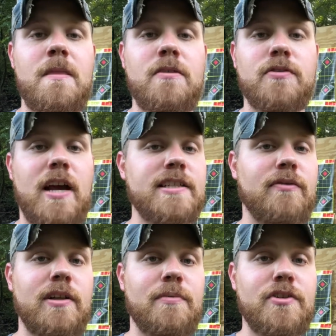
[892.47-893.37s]
So guys, I
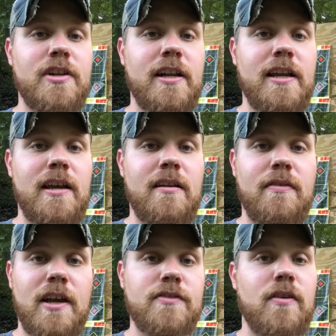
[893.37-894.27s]
really appreciate it again.
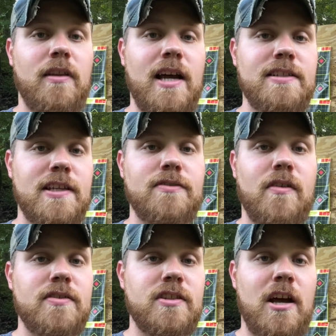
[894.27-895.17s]
Thanks for all the likes. Thanks for all
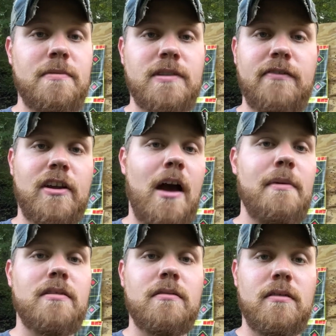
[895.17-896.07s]
the subs. Leave a
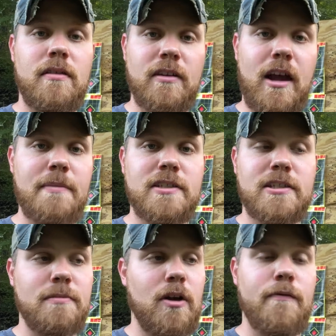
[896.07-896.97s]
comment in the comment section
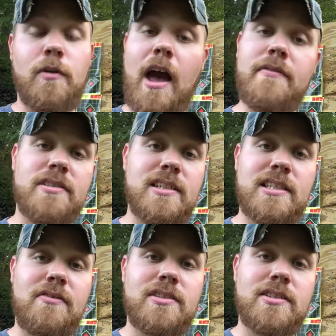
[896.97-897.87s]
below if you have a SIG
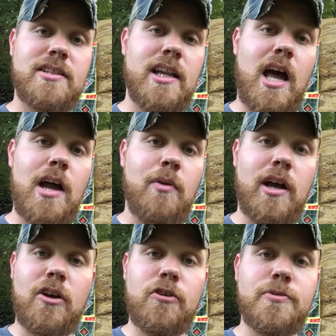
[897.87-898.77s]
716I, what
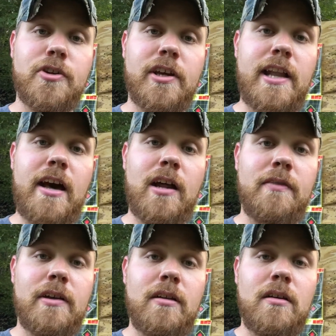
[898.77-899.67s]
kind of groups you're getting out of
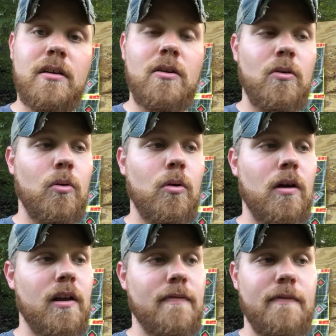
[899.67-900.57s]
it,
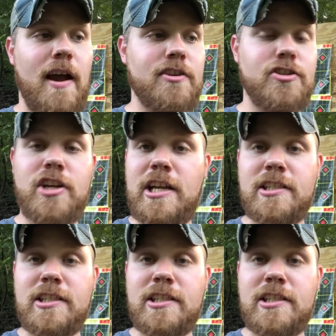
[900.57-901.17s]
or if I should change